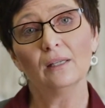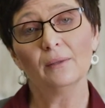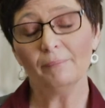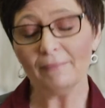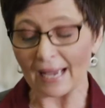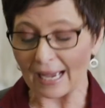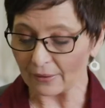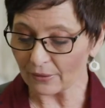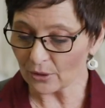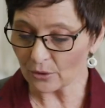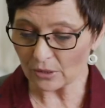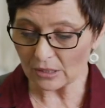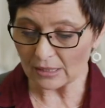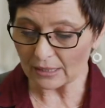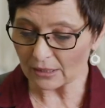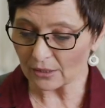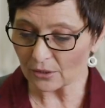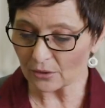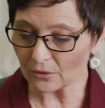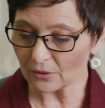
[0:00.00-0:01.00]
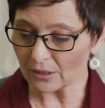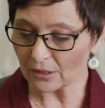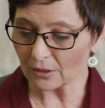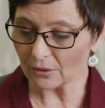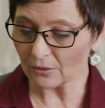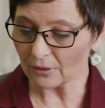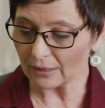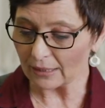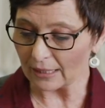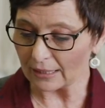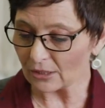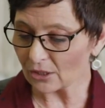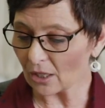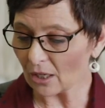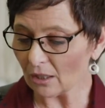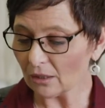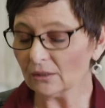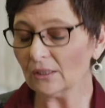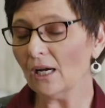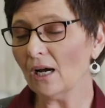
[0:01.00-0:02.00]
Matthew 6:33, it's
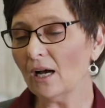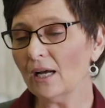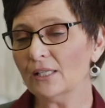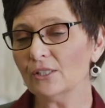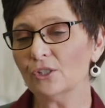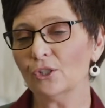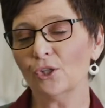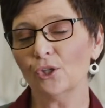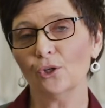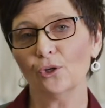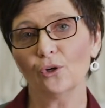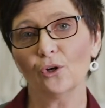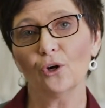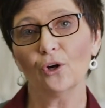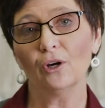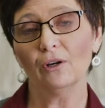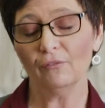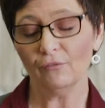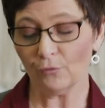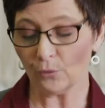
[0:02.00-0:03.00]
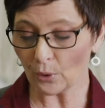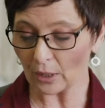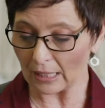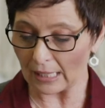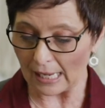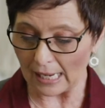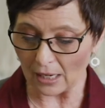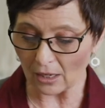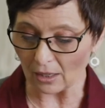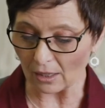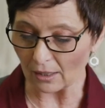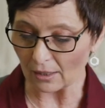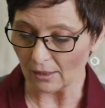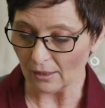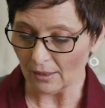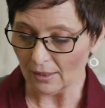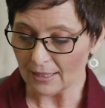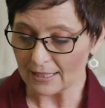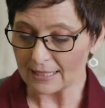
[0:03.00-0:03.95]
called God's cure for care.